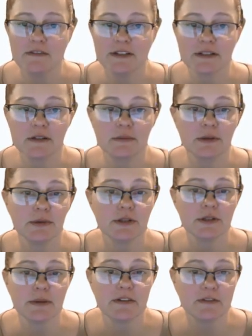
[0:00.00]
benefits could be
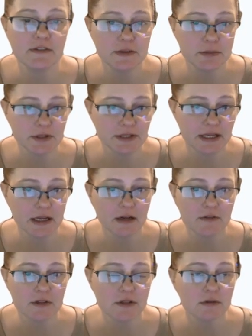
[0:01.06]
reduced by 50%
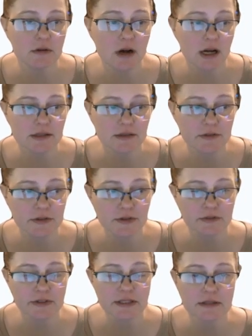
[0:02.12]
of the total cost of the
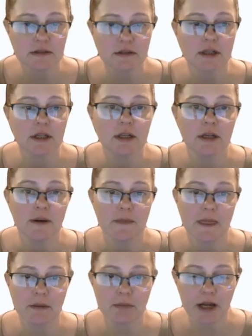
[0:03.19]
service.
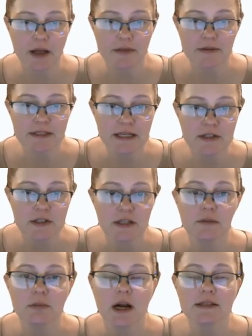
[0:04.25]
That
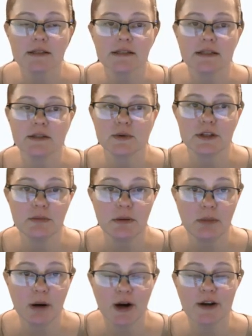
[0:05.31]
pre-authorization process is going to be
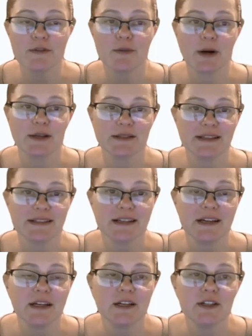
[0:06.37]
part of the process
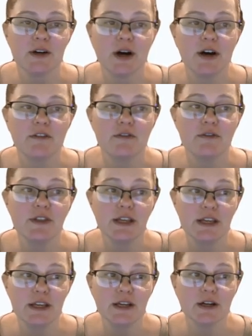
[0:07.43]
of
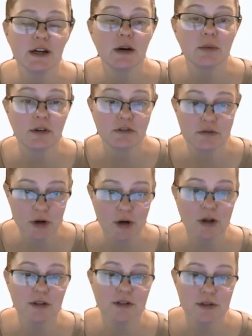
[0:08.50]
the
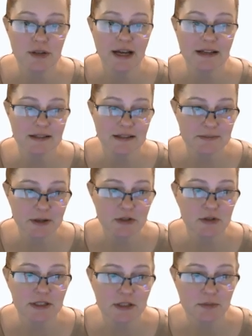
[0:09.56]
referral to that
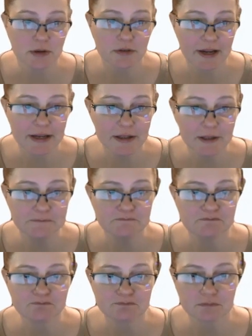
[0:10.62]
specialist provider.